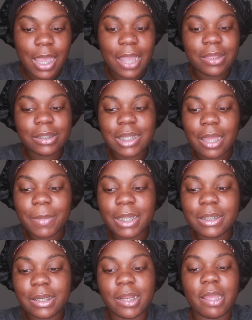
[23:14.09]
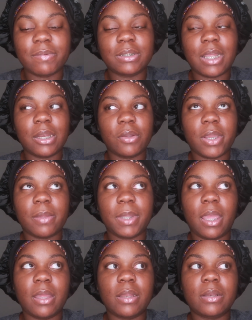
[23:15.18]
at the time i didn't have a sonogram
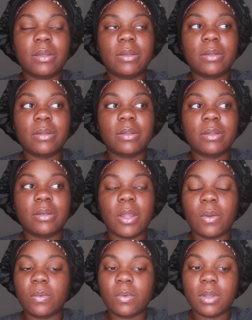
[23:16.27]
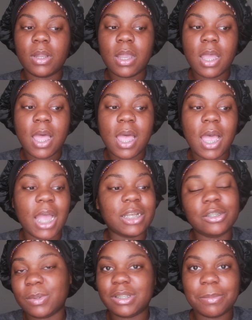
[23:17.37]
yet no I
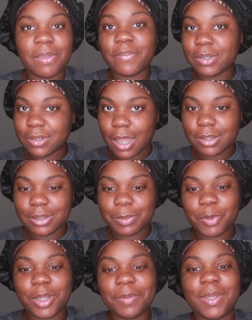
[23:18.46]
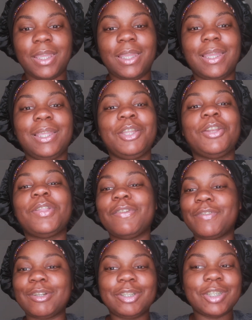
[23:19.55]
just went to my first doctor's appointment, you know, the
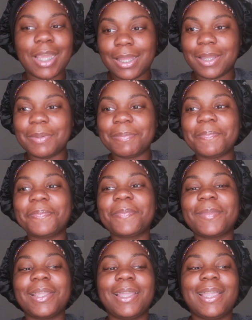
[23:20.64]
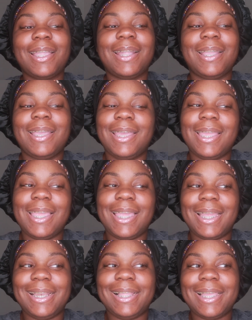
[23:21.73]
first checkup.
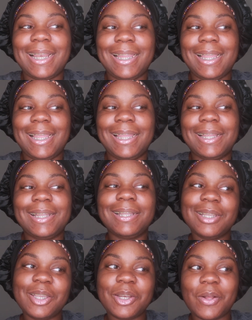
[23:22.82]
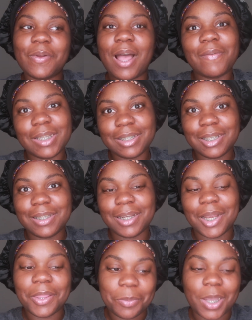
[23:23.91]
And the lady, you know, obviously did
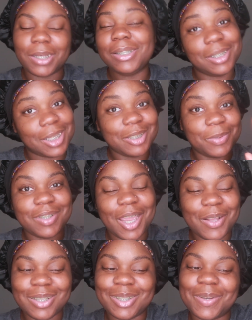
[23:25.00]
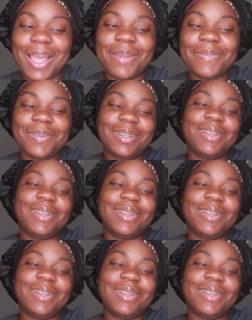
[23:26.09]
another pregnancy test, which I also have.